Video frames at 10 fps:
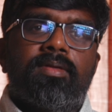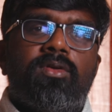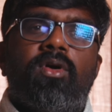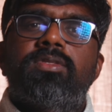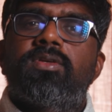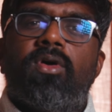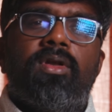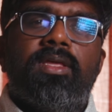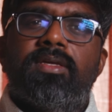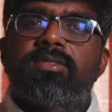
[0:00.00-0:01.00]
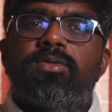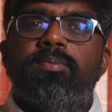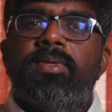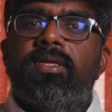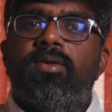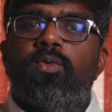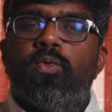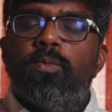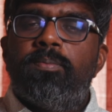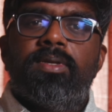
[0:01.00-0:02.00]
God's calling us to be
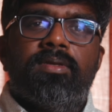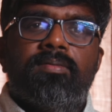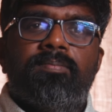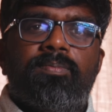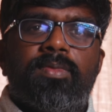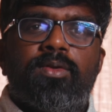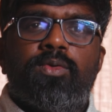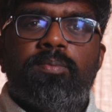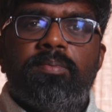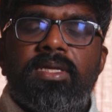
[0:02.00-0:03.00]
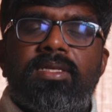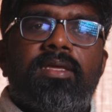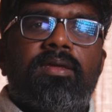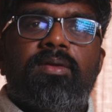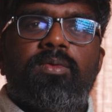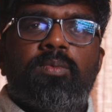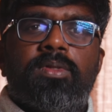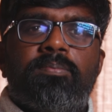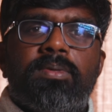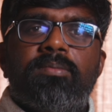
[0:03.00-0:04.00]
open to meeting
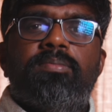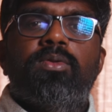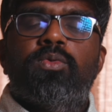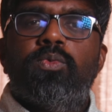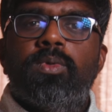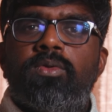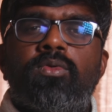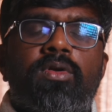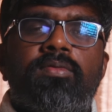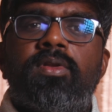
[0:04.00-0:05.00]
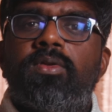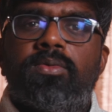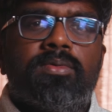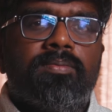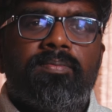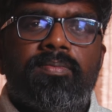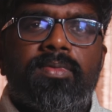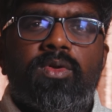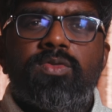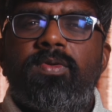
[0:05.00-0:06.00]
with people who we do not even know
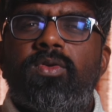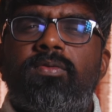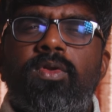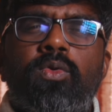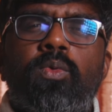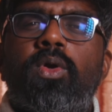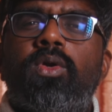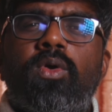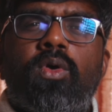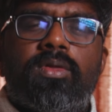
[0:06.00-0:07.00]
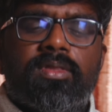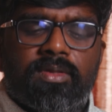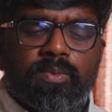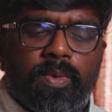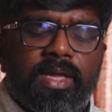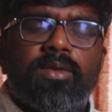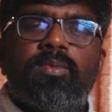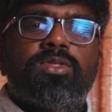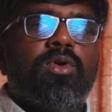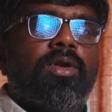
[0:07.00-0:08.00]
because we don't even know what the way in
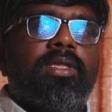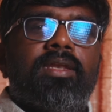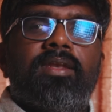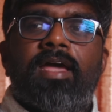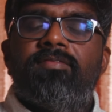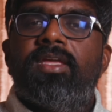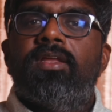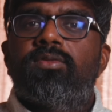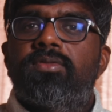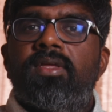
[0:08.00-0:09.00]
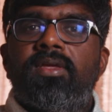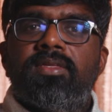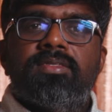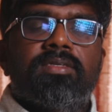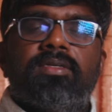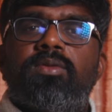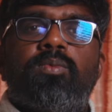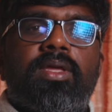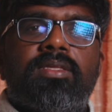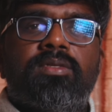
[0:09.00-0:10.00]
which God can navigate certain
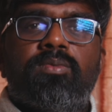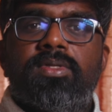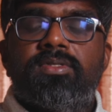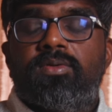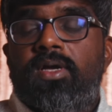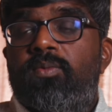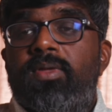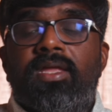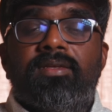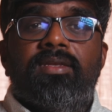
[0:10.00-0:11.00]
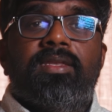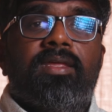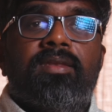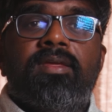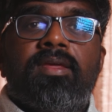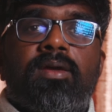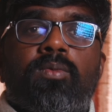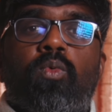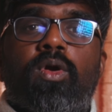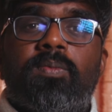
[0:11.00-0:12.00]
ways in which how we entertain,
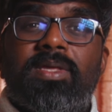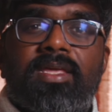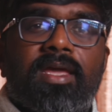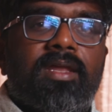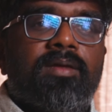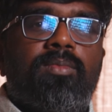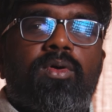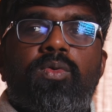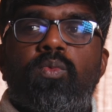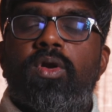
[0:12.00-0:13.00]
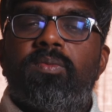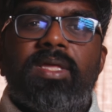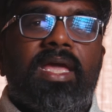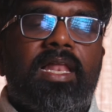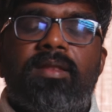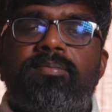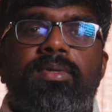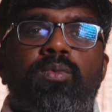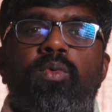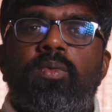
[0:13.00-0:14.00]
what we care about, what we help
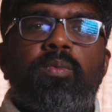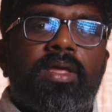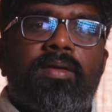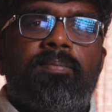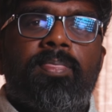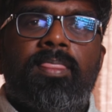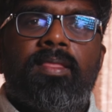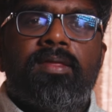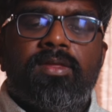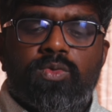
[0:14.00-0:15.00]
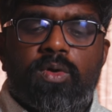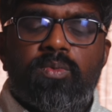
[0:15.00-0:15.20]
in what way. So